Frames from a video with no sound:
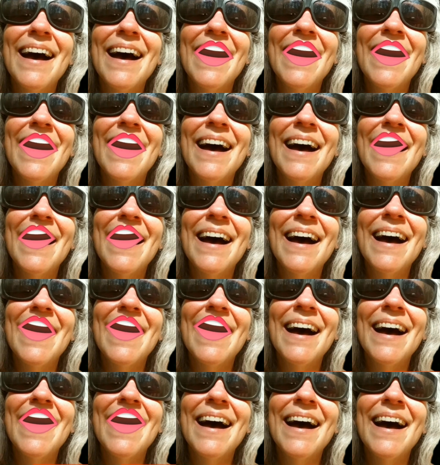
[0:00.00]
Make sure you
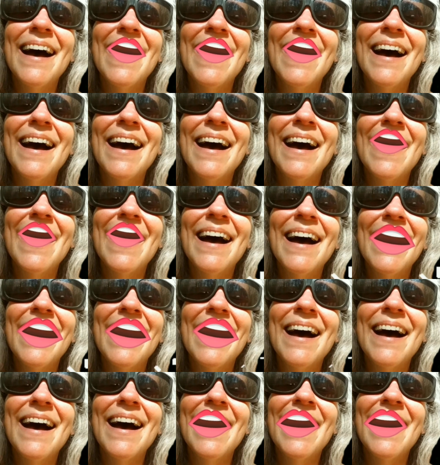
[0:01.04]
like, subscribe, hit the
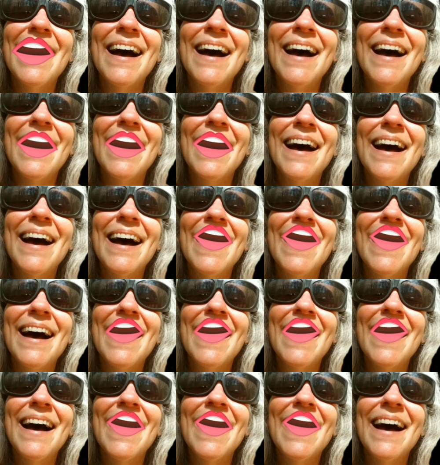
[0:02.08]
bell, and
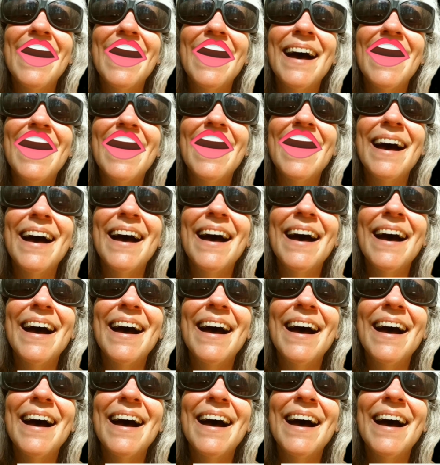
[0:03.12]
y'all have a good one.